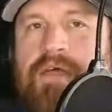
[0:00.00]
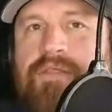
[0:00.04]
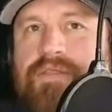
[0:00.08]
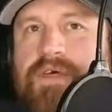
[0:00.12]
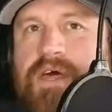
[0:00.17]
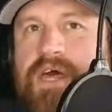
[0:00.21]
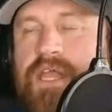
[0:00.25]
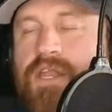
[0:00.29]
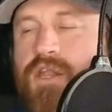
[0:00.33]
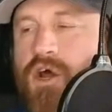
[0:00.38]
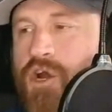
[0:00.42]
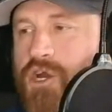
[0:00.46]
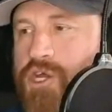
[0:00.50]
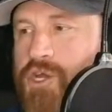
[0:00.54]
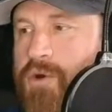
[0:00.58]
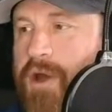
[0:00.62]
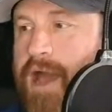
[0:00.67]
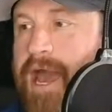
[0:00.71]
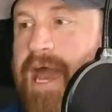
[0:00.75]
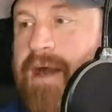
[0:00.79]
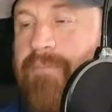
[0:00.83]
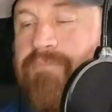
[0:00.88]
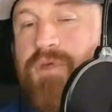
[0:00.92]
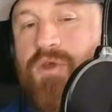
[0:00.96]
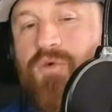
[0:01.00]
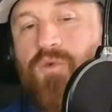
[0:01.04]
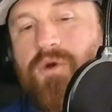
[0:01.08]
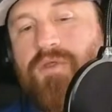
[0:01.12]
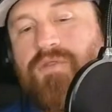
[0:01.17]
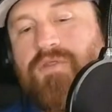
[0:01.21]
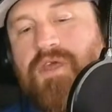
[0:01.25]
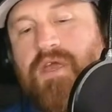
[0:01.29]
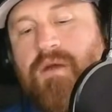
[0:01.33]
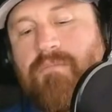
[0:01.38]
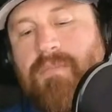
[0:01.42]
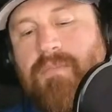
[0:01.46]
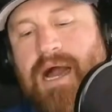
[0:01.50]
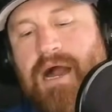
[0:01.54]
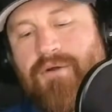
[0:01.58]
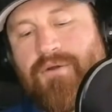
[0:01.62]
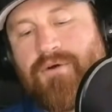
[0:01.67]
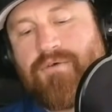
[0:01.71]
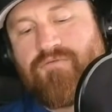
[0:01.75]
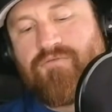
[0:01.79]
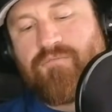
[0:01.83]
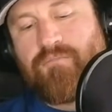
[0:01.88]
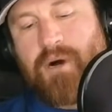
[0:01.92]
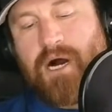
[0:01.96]
And then, are you happy with the
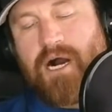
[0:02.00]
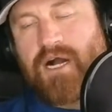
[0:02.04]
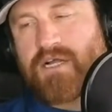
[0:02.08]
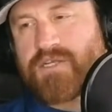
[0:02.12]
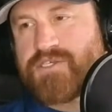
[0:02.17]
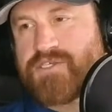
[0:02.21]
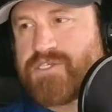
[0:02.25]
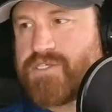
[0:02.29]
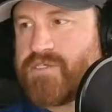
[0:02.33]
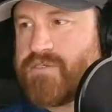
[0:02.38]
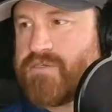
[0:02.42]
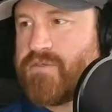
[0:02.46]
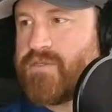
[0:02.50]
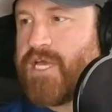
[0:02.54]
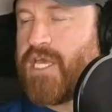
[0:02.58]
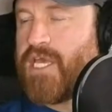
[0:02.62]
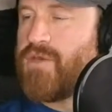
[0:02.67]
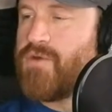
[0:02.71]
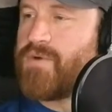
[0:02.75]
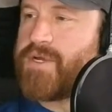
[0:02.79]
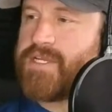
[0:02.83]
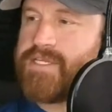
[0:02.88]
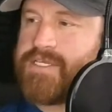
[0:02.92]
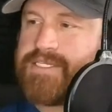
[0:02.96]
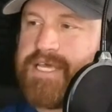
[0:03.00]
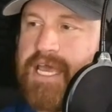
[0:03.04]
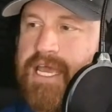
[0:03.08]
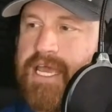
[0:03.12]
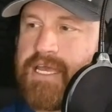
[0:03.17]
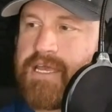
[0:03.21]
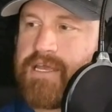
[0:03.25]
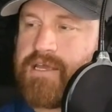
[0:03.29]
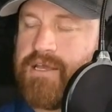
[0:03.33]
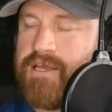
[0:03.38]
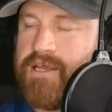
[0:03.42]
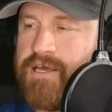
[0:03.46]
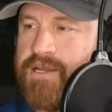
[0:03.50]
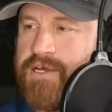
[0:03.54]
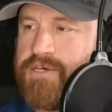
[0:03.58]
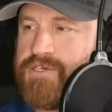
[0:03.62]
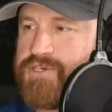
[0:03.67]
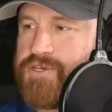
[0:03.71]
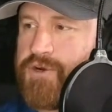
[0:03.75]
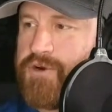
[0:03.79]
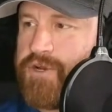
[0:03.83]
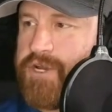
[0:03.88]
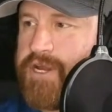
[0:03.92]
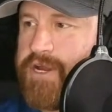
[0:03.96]
amount of bucks that you can take in
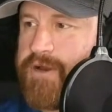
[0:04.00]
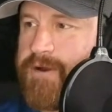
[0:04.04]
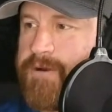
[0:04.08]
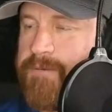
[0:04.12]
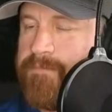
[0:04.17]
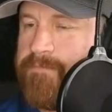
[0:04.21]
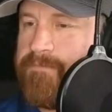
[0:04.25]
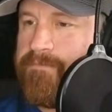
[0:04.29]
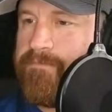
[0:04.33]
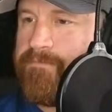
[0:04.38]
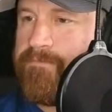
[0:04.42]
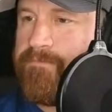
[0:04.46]
a certain year?